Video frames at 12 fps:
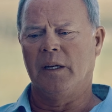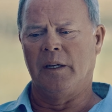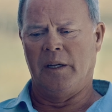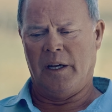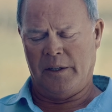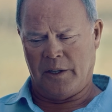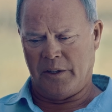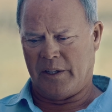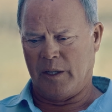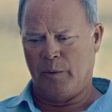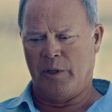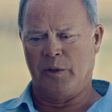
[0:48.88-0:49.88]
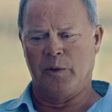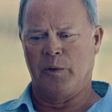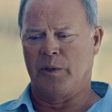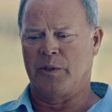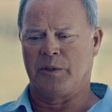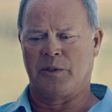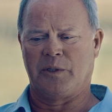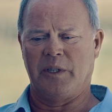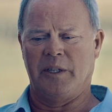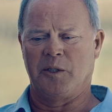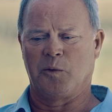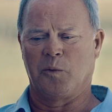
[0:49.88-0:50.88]
a, another thing we do is
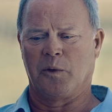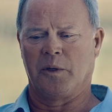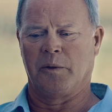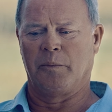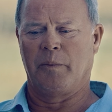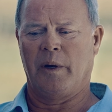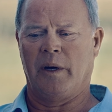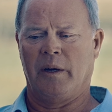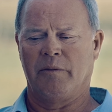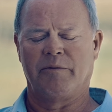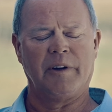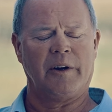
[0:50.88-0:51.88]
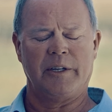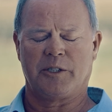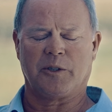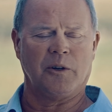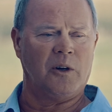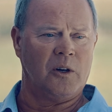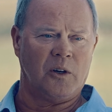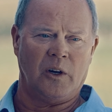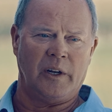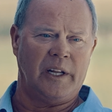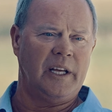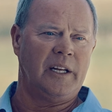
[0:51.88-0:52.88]
is we're uh, very strong
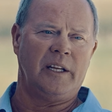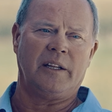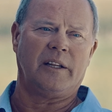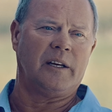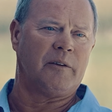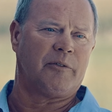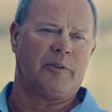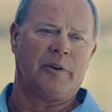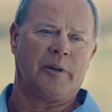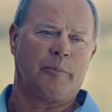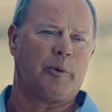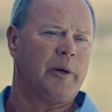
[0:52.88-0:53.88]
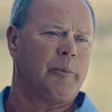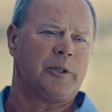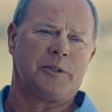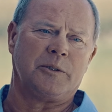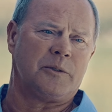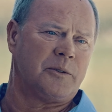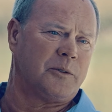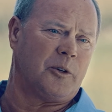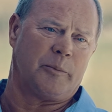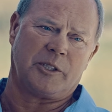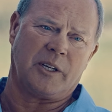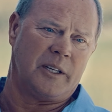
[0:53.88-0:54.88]
on anything for uh, pre-emergence
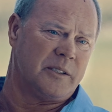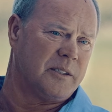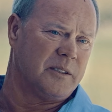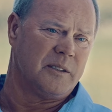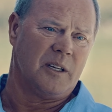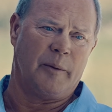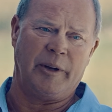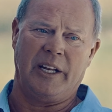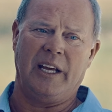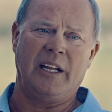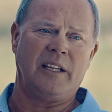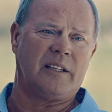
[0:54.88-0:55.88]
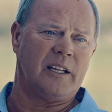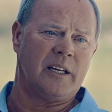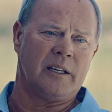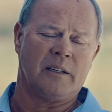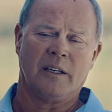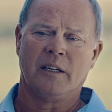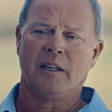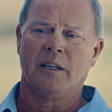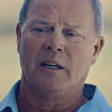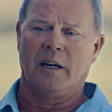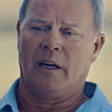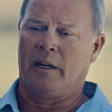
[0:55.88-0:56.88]
herbicides. Okay. I mean anything,
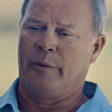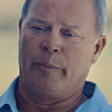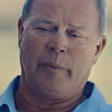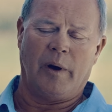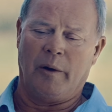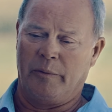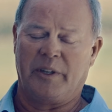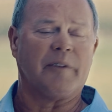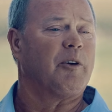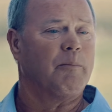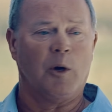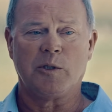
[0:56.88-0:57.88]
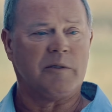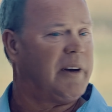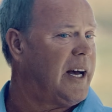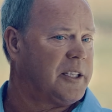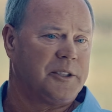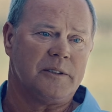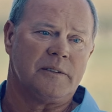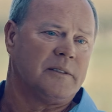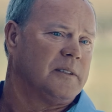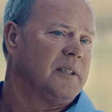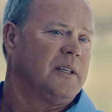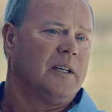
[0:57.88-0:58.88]
uh, different modes of action.